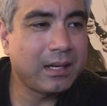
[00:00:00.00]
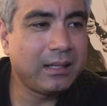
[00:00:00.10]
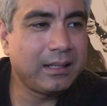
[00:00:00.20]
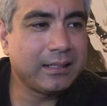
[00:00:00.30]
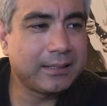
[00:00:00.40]
I
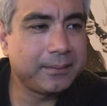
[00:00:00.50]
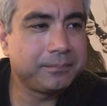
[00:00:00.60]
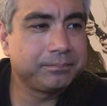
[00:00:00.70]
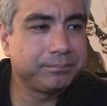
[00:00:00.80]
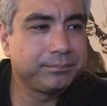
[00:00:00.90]
like it.
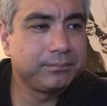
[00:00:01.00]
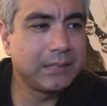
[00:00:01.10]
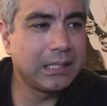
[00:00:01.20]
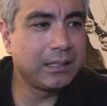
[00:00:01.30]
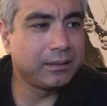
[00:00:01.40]

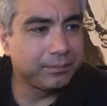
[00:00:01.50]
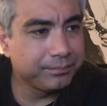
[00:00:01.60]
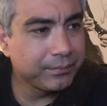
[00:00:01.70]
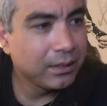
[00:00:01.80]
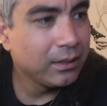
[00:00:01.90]
Yeah.
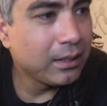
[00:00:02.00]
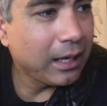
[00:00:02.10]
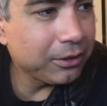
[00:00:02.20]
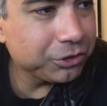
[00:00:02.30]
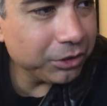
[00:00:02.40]

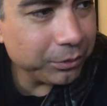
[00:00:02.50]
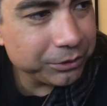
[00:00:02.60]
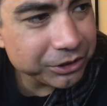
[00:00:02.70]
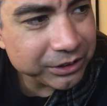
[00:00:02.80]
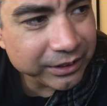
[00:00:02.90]
I'll show you with
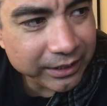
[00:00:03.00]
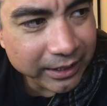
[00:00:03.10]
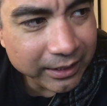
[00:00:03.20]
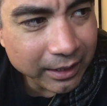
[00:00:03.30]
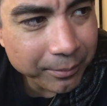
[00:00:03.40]
just the
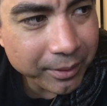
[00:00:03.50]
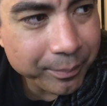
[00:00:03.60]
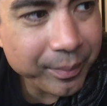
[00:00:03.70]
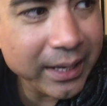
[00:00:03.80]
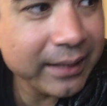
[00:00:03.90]
gain. I'm gonna
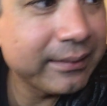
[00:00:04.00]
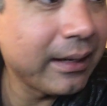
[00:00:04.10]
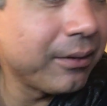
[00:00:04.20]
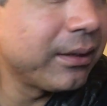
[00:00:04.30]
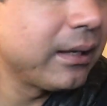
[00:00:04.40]
back
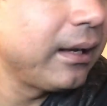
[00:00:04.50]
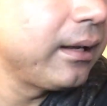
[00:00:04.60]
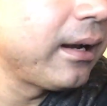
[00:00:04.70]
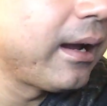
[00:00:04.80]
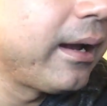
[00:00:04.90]
down the gain
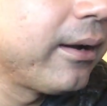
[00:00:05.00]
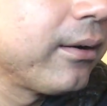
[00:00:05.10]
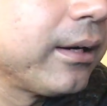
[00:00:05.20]
a hair.